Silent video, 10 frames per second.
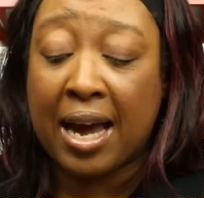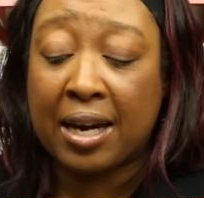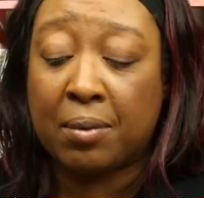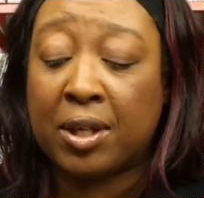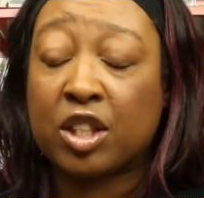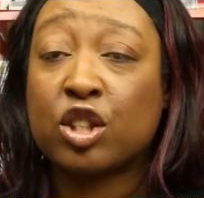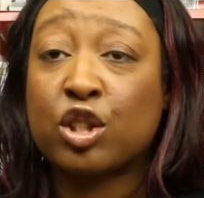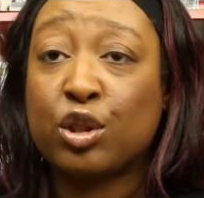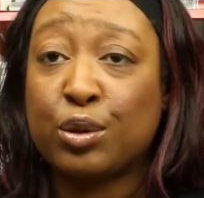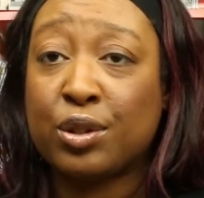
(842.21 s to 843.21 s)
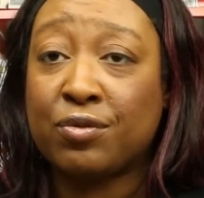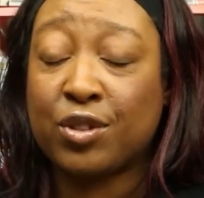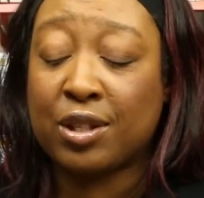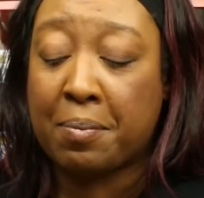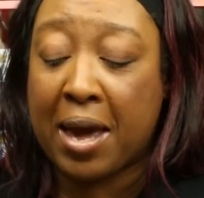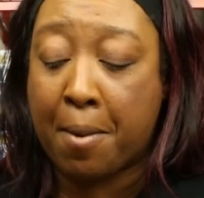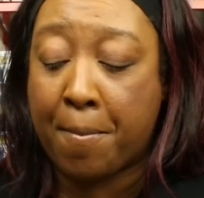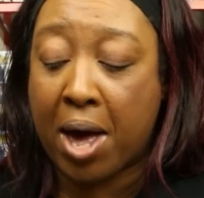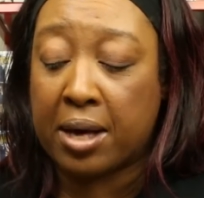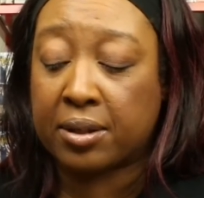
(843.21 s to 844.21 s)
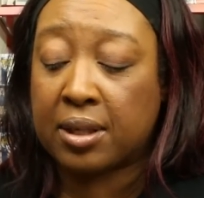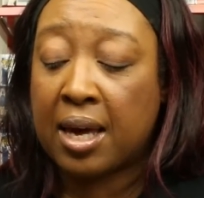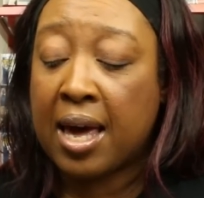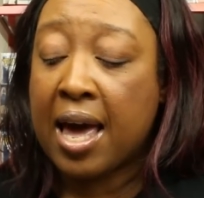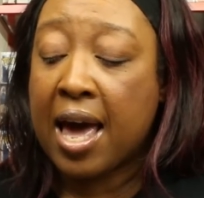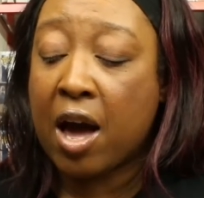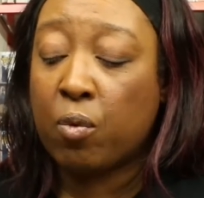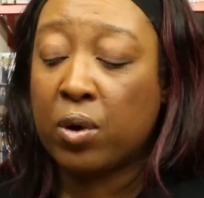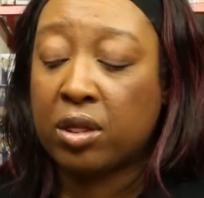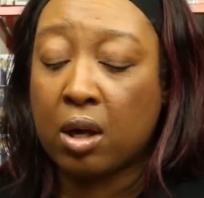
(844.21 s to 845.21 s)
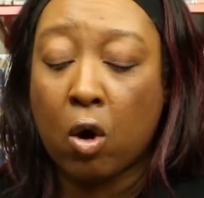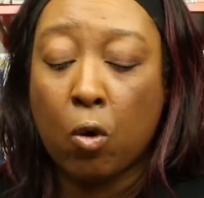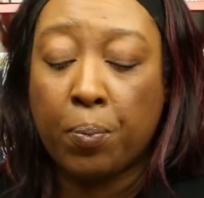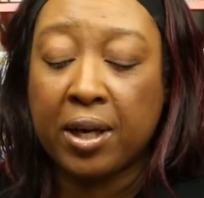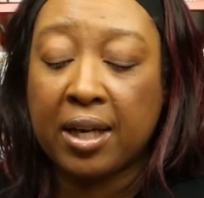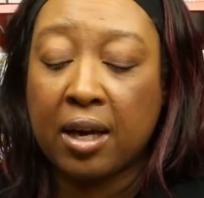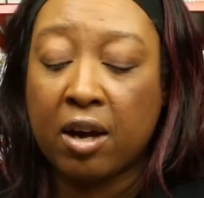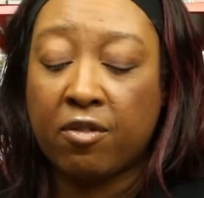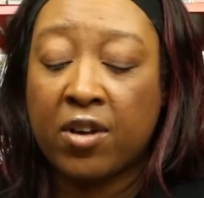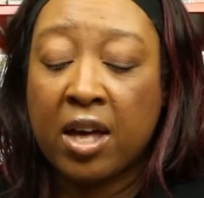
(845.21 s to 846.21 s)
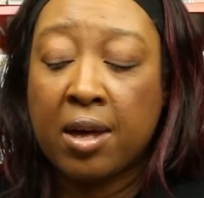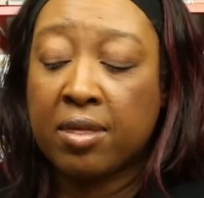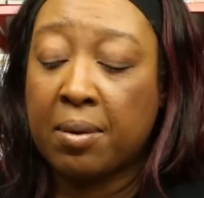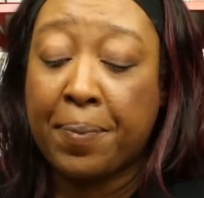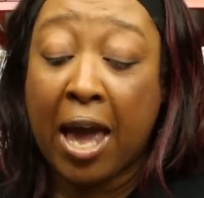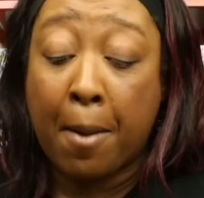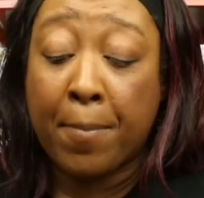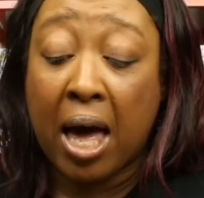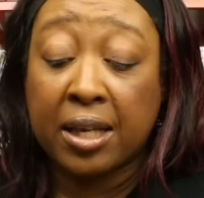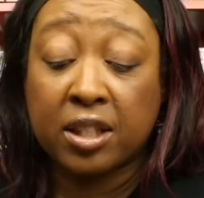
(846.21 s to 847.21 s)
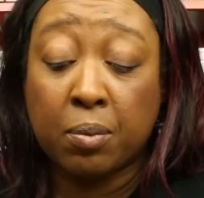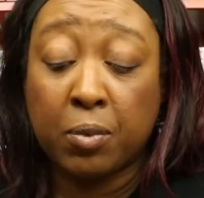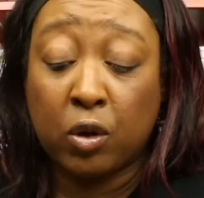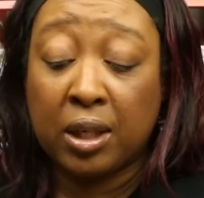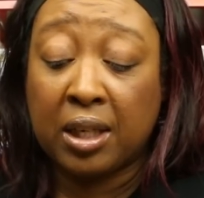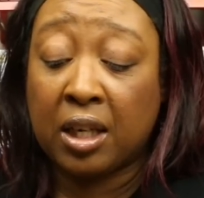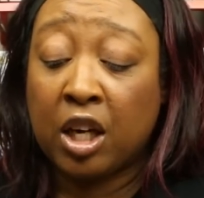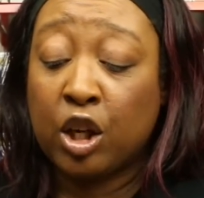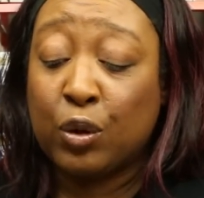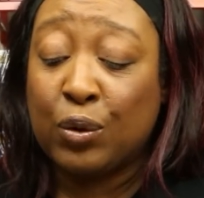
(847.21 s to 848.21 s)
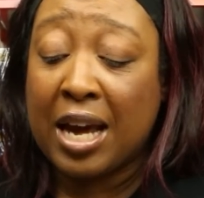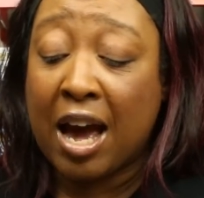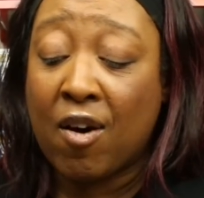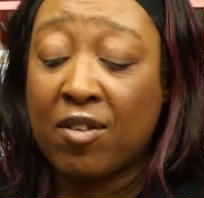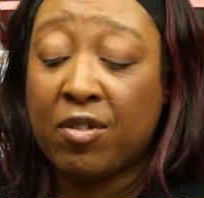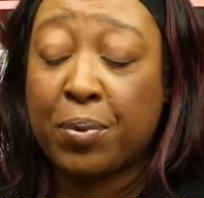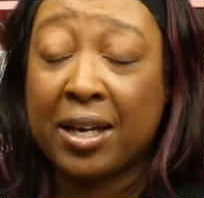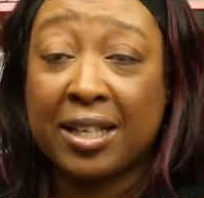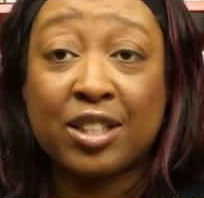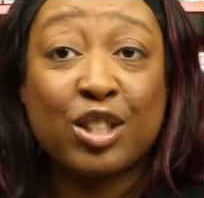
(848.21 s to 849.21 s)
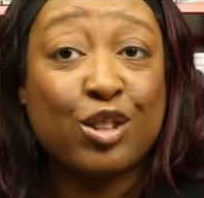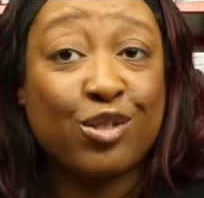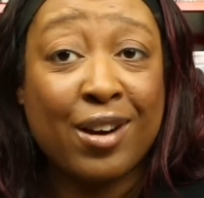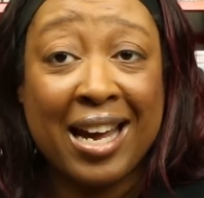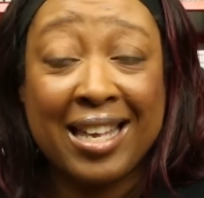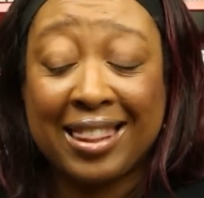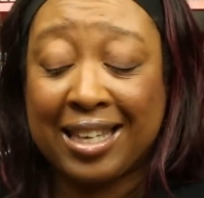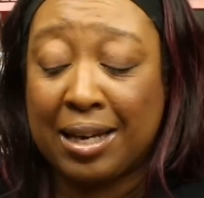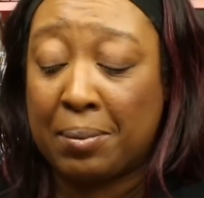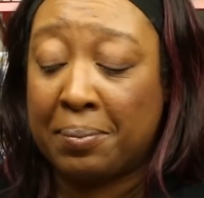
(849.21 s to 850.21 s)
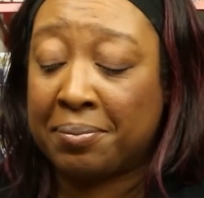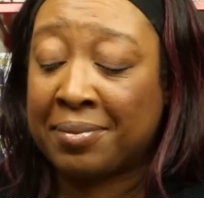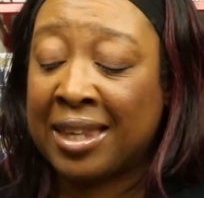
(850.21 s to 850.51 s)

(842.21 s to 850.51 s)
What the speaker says: item exclusive to the Bambox. And with the opening of the Bambox community, you now have a place to trade them.